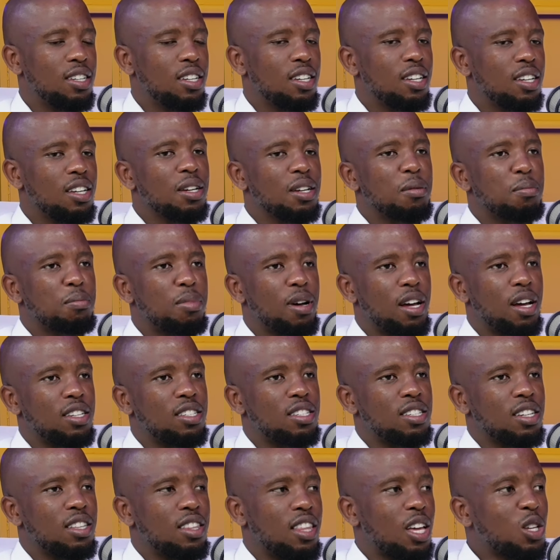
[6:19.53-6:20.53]
Mm.
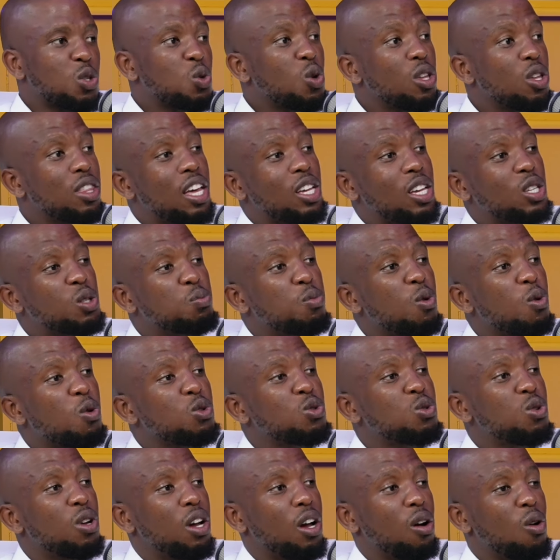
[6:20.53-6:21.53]
But that's where they're exposed
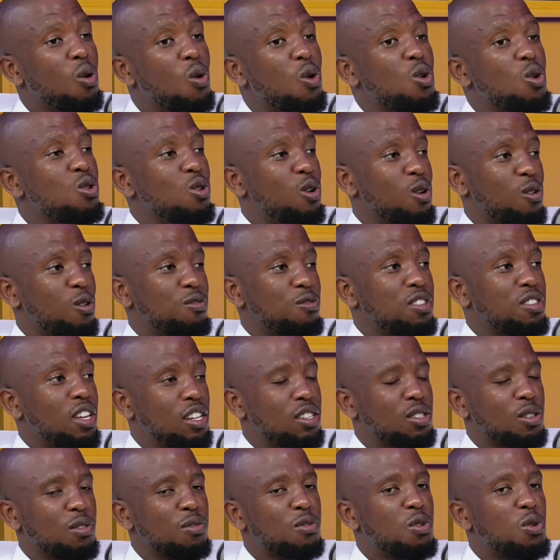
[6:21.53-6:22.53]
to a whole lot of
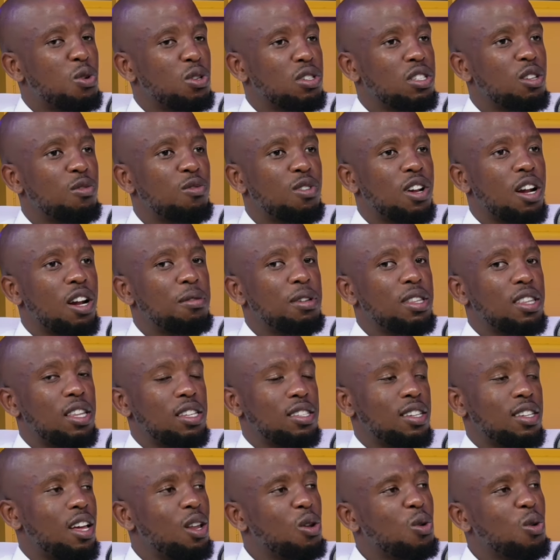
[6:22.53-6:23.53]
things. Of course, if clubbing,
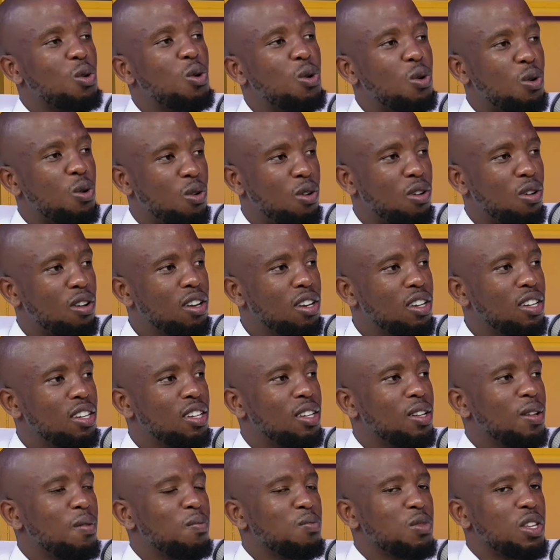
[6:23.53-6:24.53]
there's alcohol,
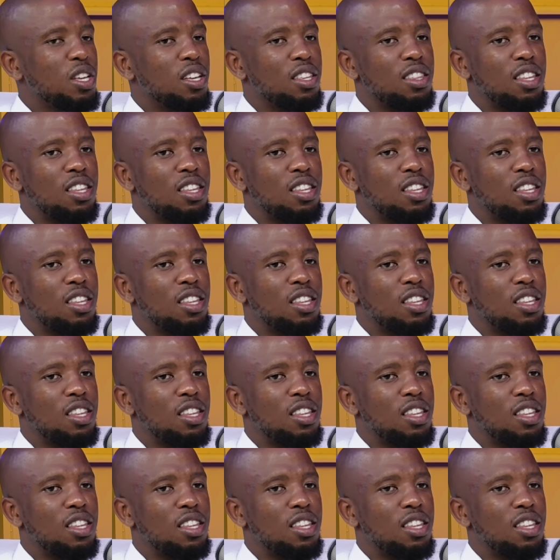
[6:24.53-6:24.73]
-hmm.